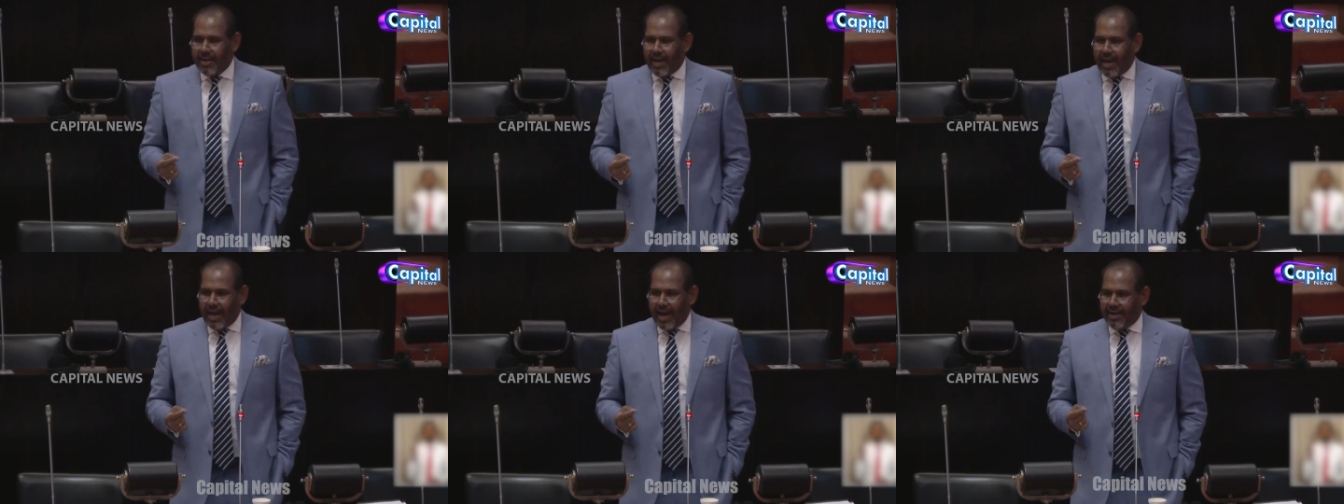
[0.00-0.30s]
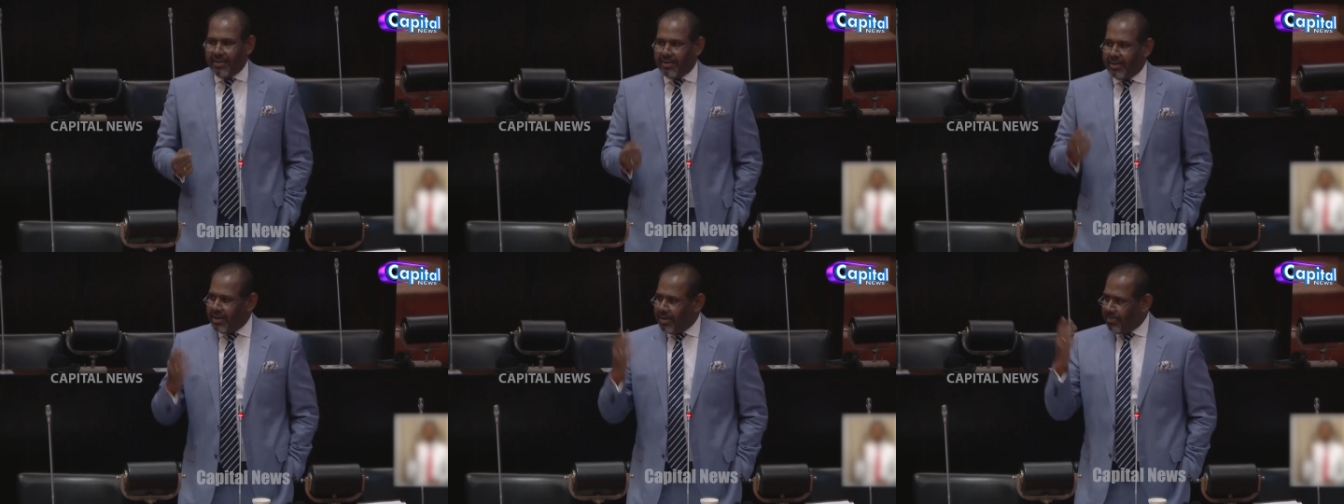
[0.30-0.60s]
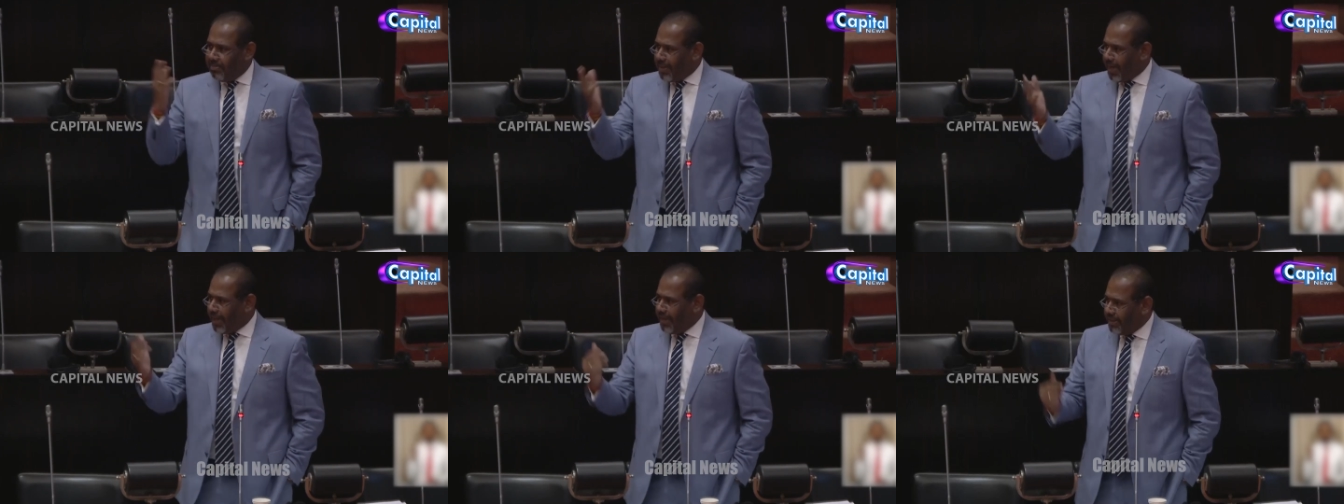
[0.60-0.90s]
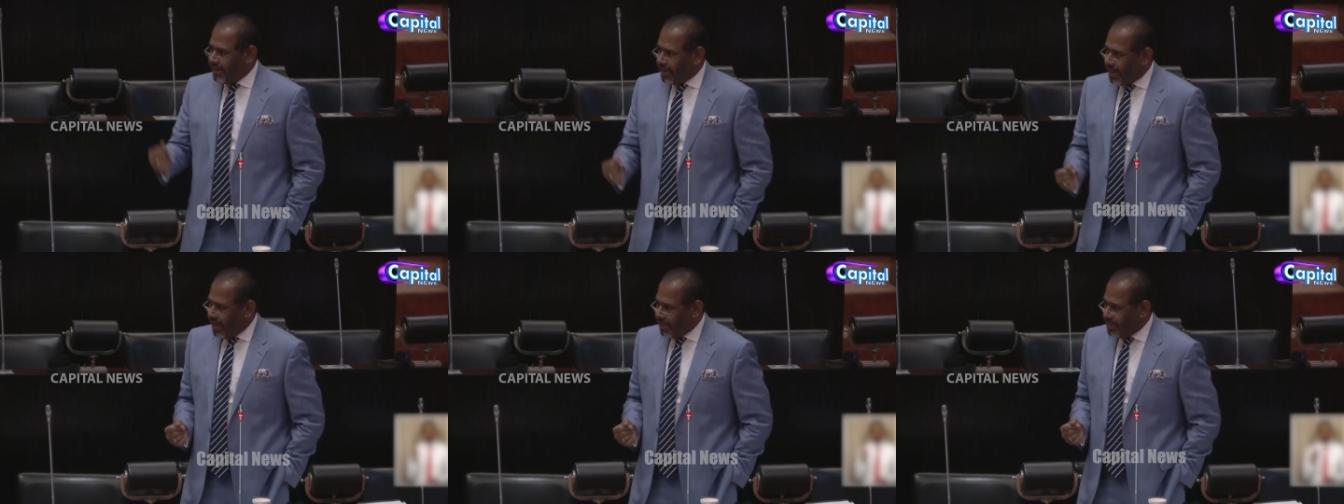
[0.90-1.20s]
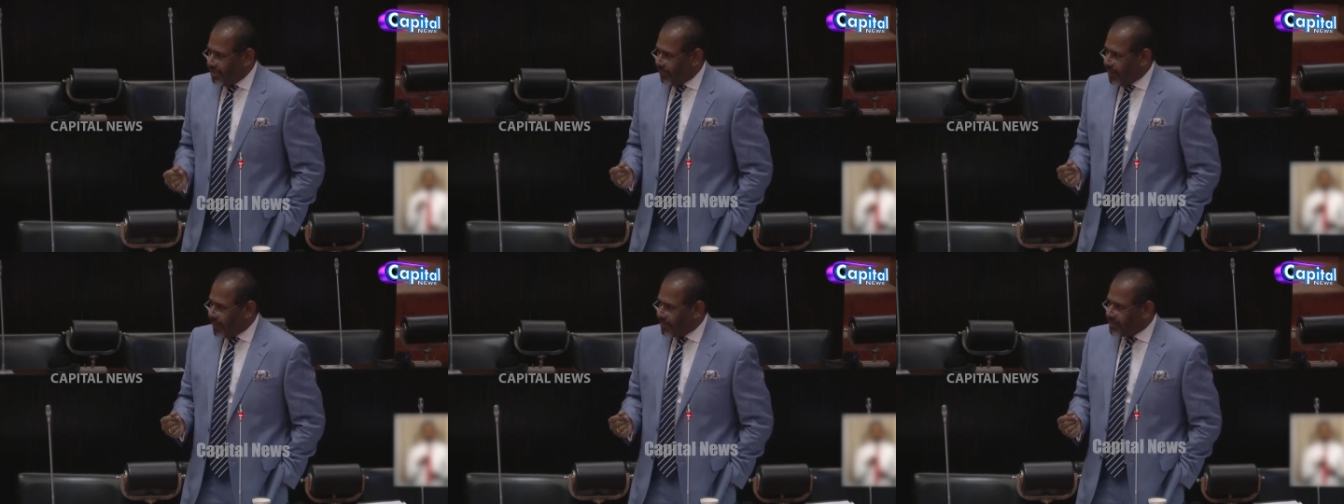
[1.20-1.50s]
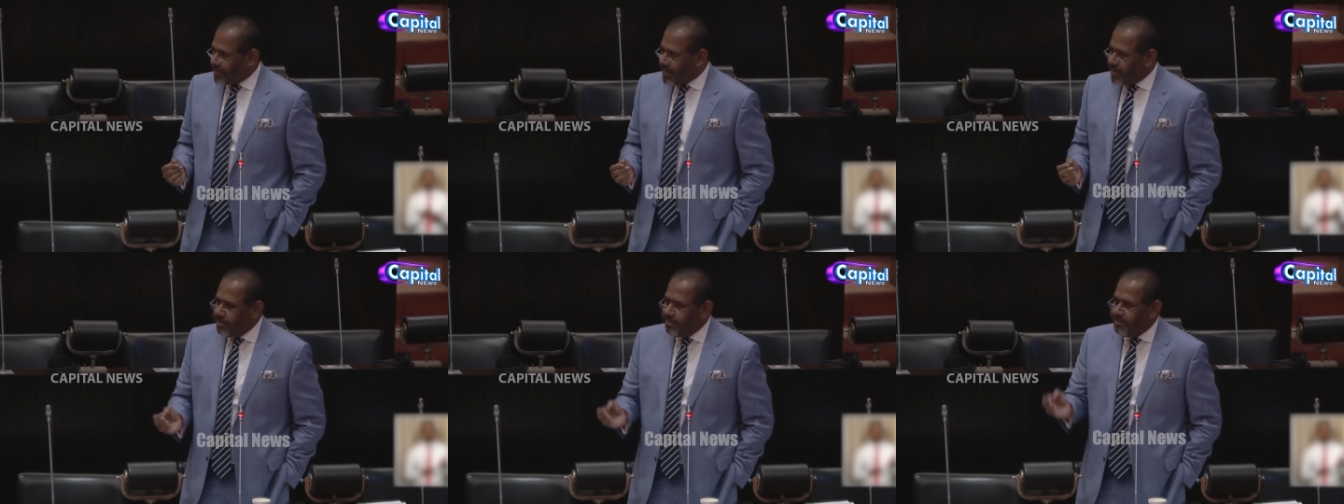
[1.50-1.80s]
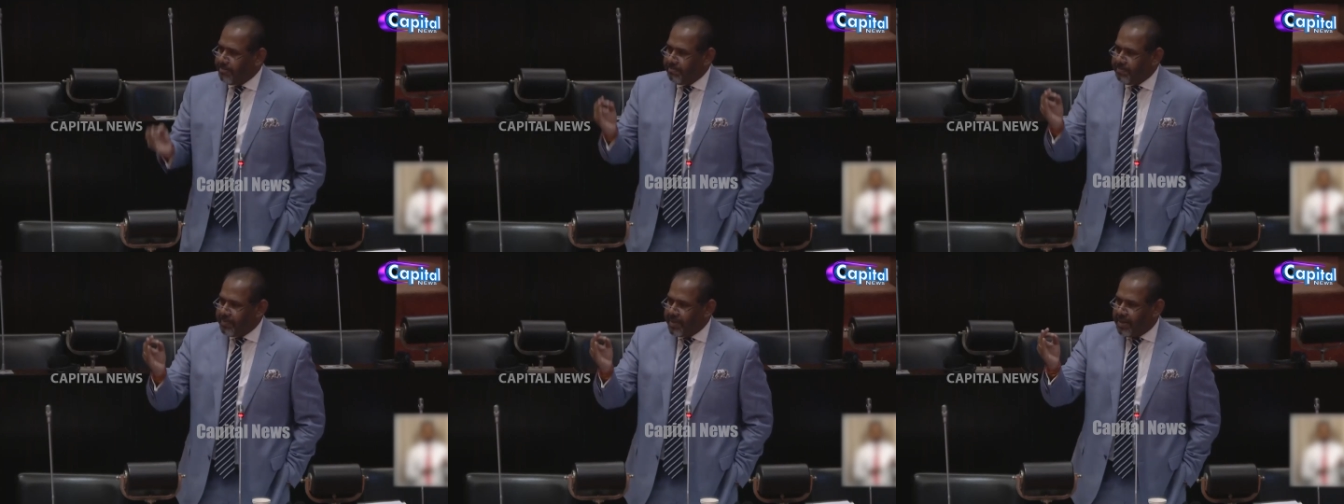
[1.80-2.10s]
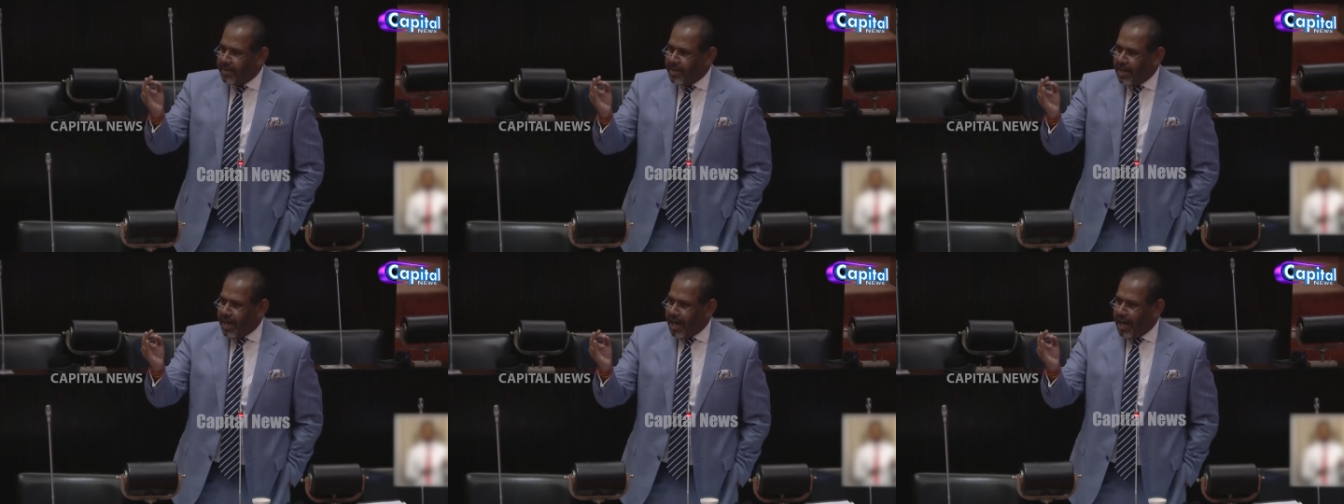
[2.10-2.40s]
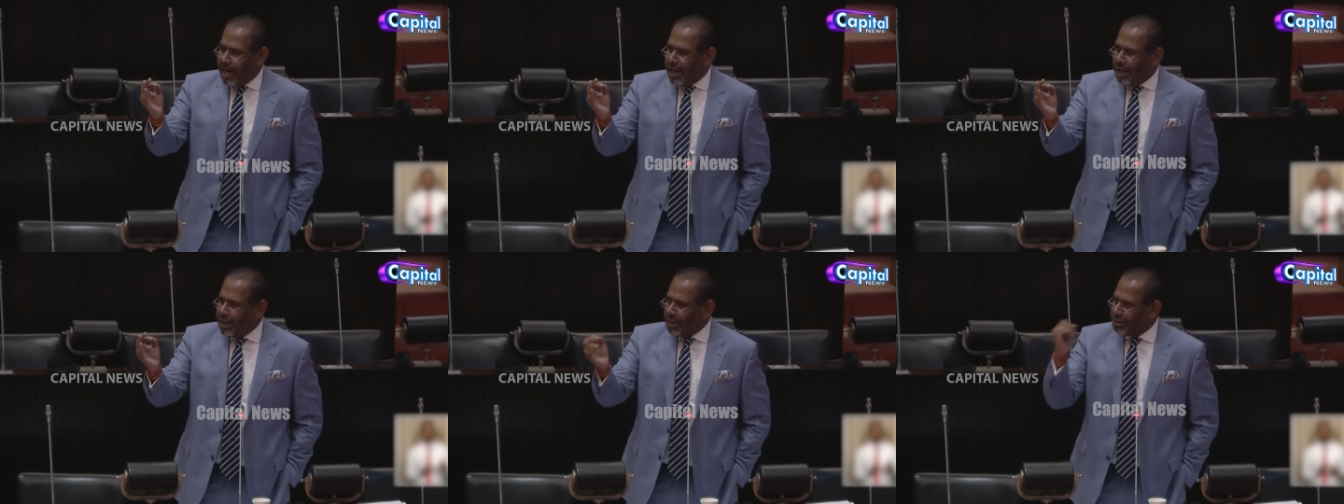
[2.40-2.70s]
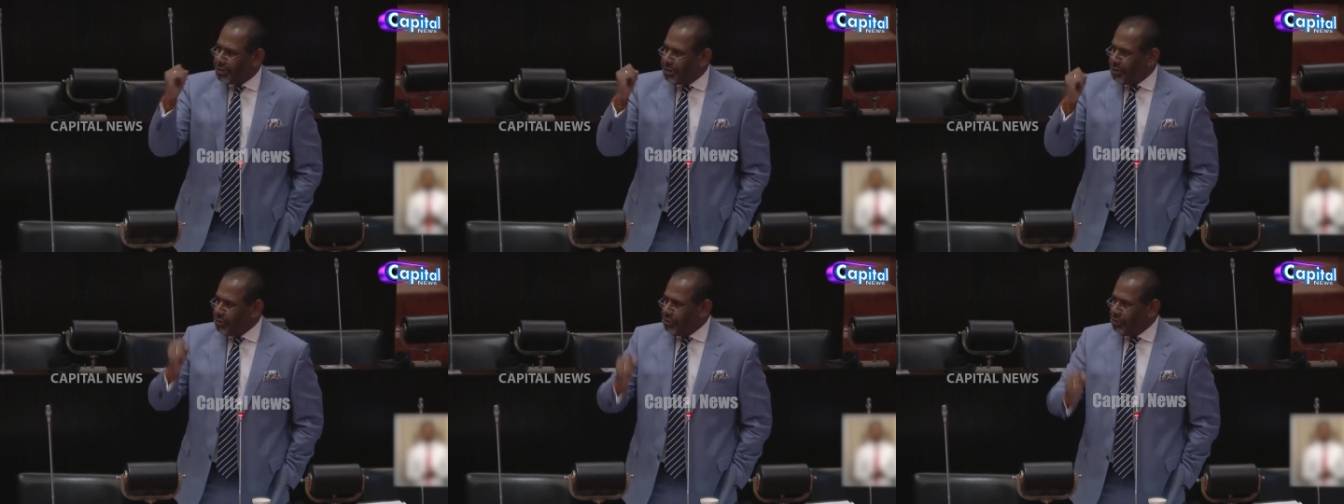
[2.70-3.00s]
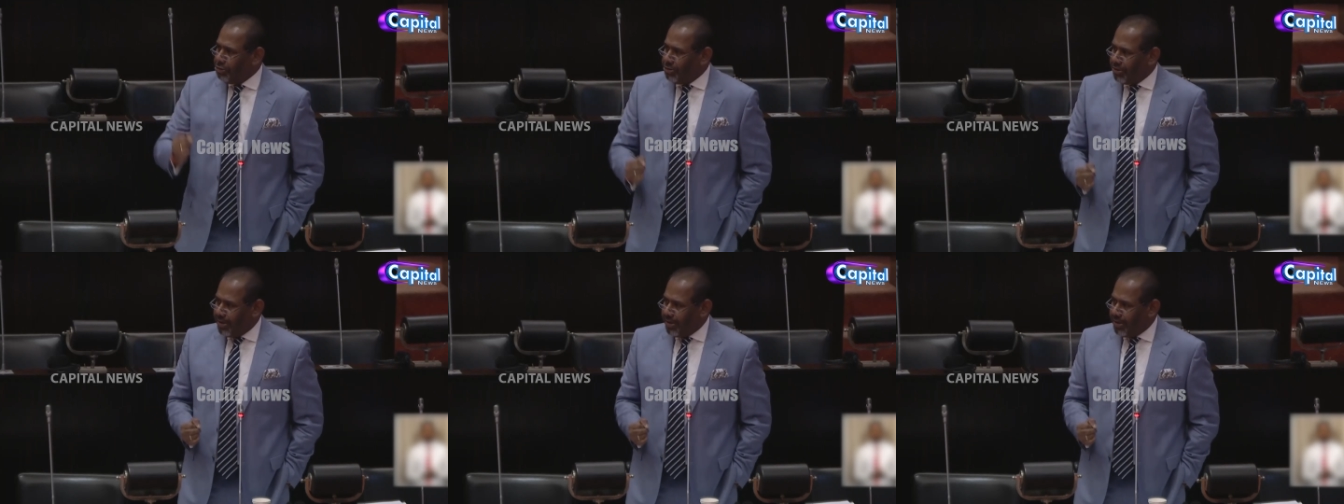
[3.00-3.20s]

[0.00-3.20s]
and Mahinda Rajapaksa, to